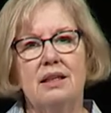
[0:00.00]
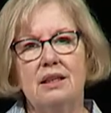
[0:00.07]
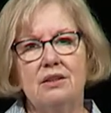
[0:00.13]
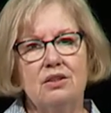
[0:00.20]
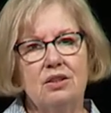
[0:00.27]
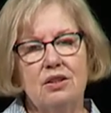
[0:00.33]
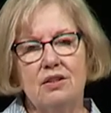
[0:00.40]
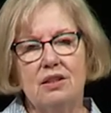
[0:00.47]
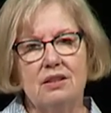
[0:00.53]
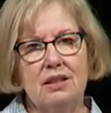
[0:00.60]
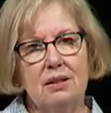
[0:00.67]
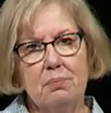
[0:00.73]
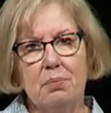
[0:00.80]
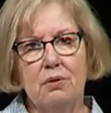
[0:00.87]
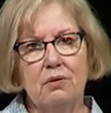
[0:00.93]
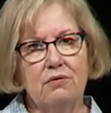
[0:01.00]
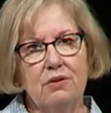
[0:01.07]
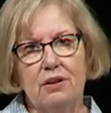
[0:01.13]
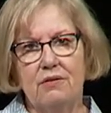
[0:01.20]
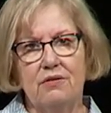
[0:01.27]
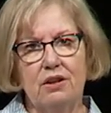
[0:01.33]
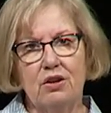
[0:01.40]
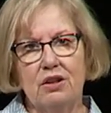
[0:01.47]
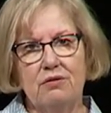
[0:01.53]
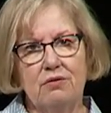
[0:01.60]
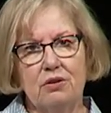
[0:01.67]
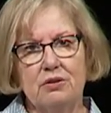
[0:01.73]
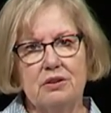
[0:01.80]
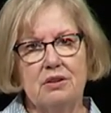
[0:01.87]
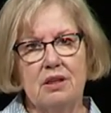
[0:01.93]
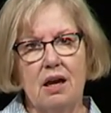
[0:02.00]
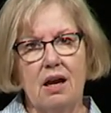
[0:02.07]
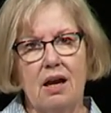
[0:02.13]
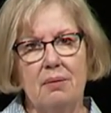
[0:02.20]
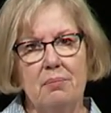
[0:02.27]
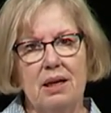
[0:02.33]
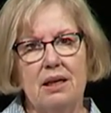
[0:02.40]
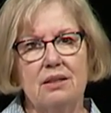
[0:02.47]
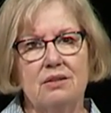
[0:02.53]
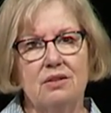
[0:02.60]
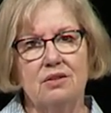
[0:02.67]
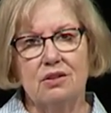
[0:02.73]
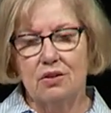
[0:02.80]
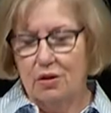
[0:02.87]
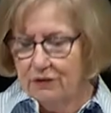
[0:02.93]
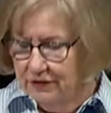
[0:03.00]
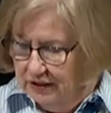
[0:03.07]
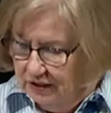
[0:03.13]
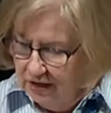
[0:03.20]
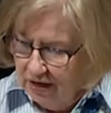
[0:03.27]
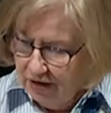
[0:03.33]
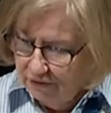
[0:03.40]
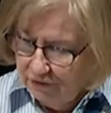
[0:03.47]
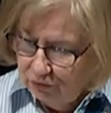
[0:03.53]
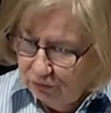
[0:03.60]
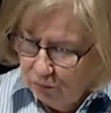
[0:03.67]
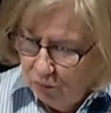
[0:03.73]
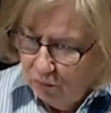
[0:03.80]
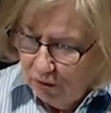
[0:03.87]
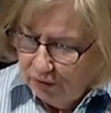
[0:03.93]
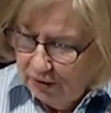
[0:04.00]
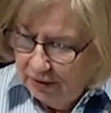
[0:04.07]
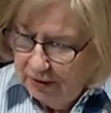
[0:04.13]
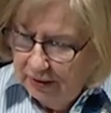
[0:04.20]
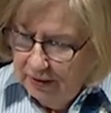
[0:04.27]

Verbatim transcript: into the temple for the very first time as a servant of the Lord.